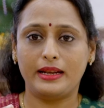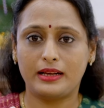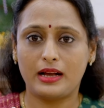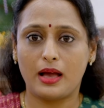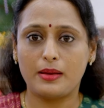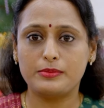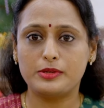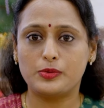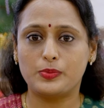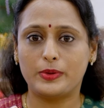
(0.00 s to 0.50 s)
and
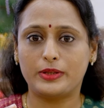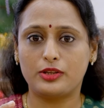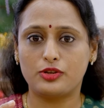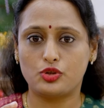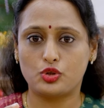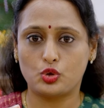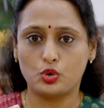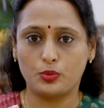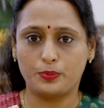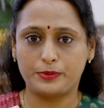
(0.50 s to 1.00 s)
comes with a
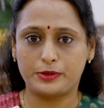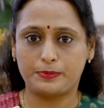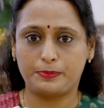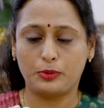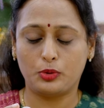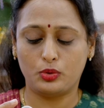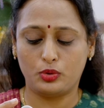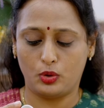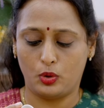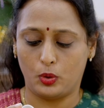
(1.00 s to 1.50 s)
soup
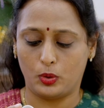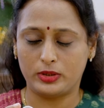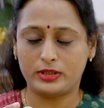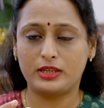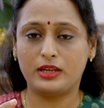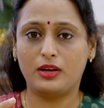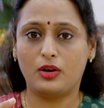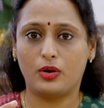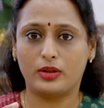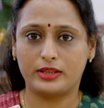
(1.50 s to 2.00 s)
spoon
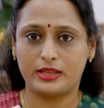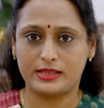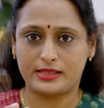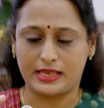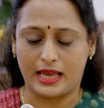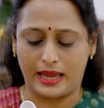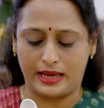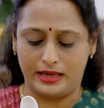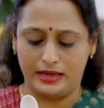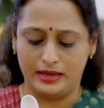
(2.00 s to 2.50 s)
holder on the
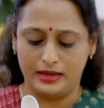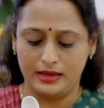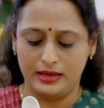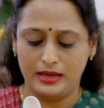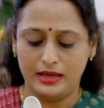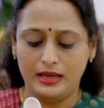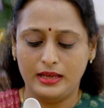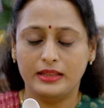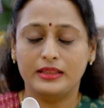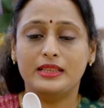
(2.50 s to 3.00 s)
side.
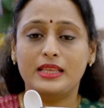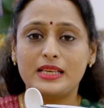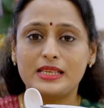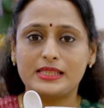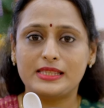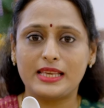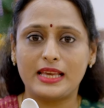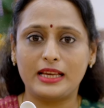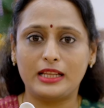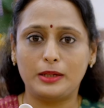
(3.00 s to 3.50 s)
This
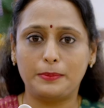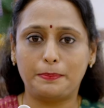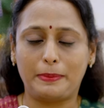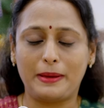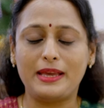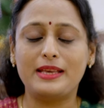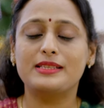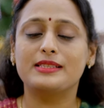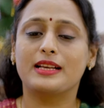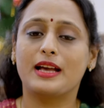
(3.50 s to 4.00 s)
single piece